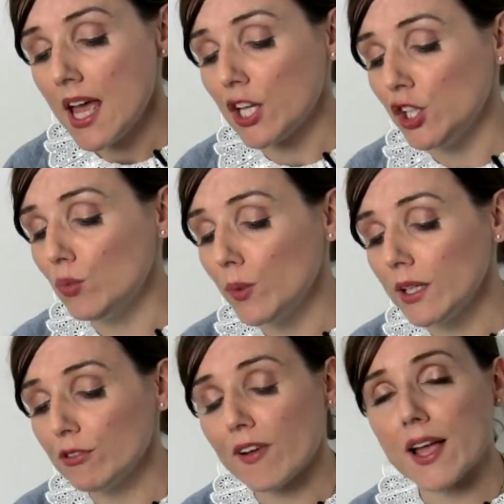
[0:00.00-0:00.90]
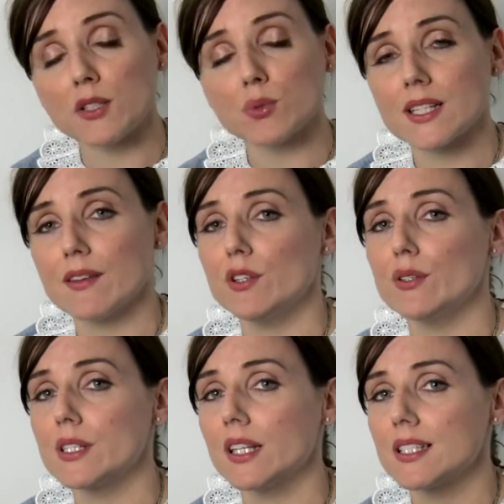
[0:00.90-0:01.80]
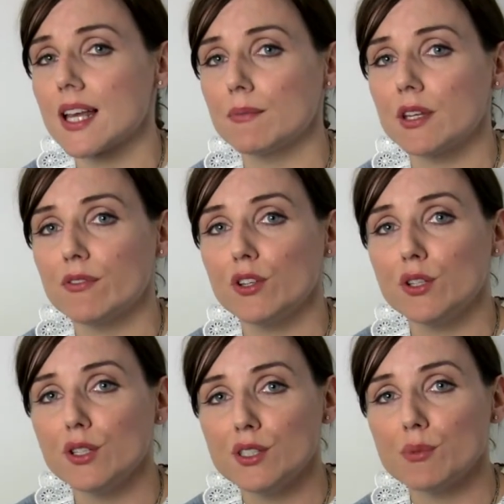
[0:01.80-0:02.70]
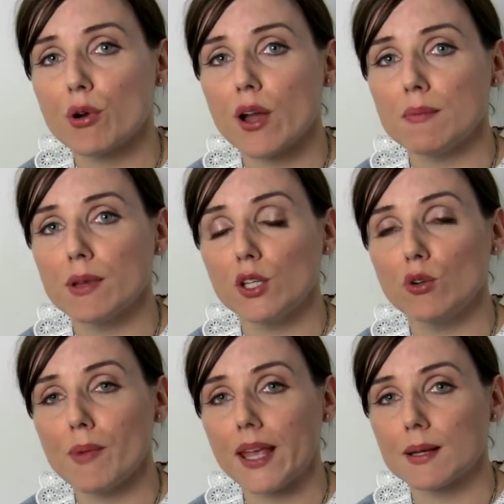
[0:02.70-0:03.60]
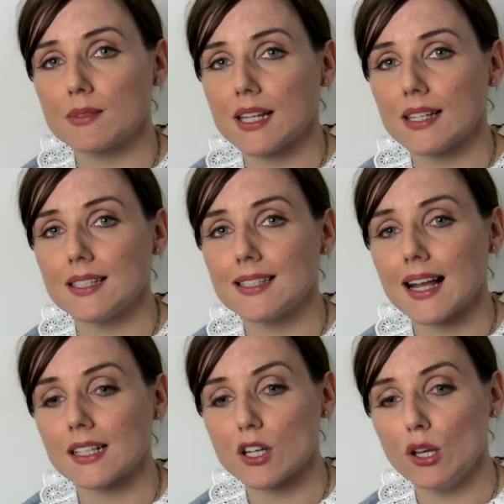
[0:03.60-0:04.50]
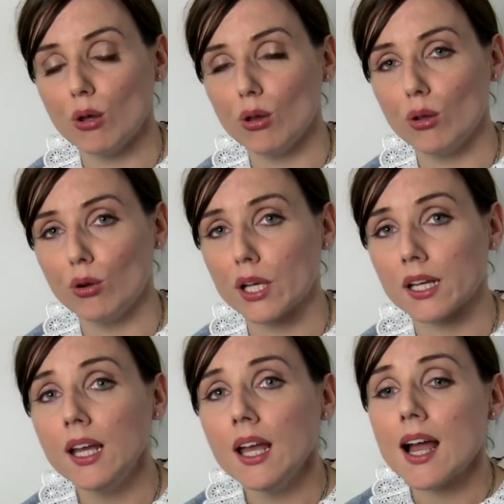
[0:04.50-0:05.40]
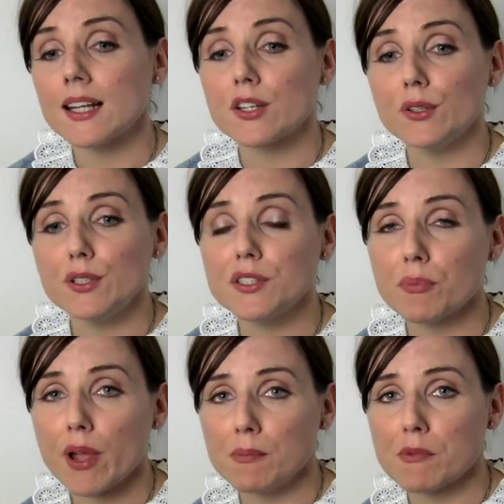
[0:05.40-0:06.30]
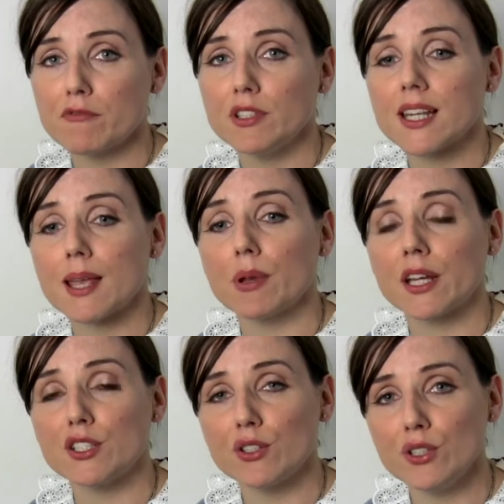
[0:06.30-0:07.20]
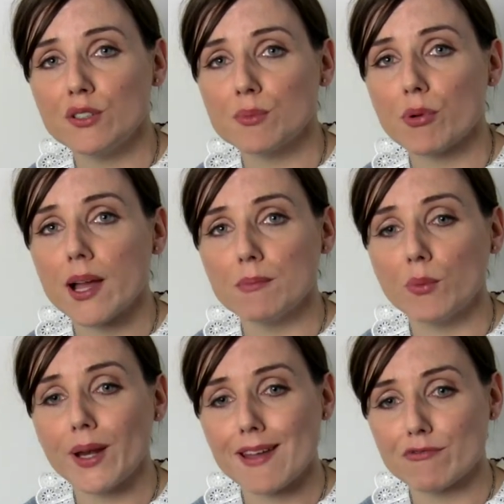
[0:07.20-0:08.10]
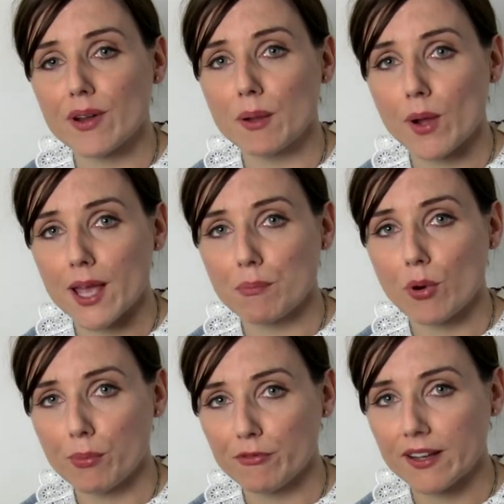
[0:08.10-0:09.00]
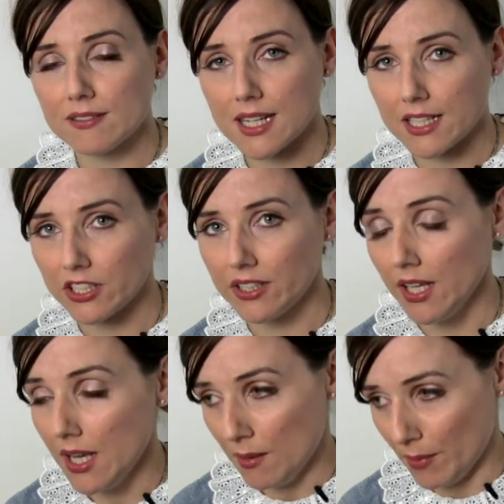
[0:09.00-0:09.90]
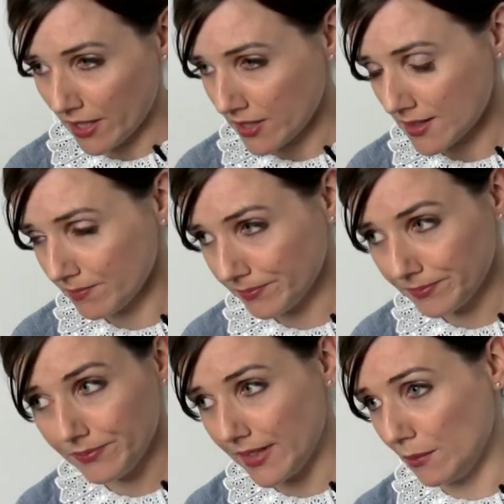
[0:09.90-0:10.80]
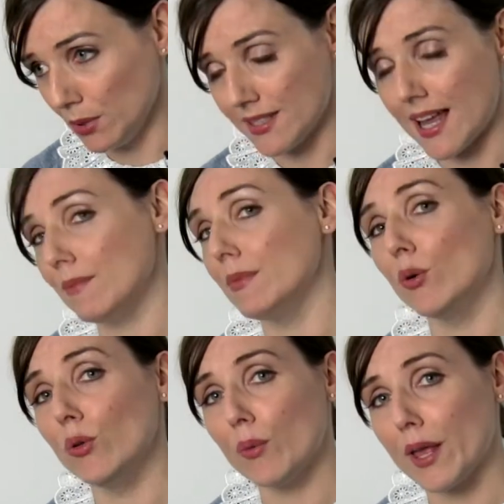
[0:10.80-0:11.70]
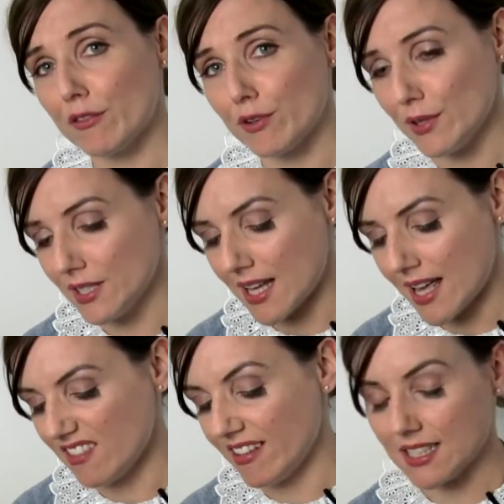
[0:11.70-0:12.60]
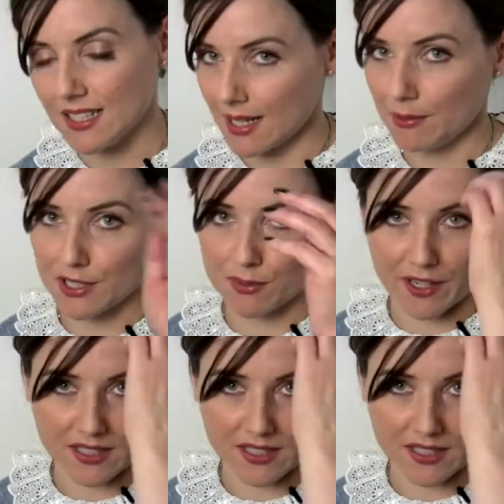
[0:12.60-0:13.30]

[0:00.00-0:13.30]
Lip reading: and you will find, whatever your skin type, that if you use a primer your makeup stays intact a lot longer. I don't use a primer every day, but I do use a primer whenever I wear proper foundation because it will take me all the way through the day. The rest of the time I just wear a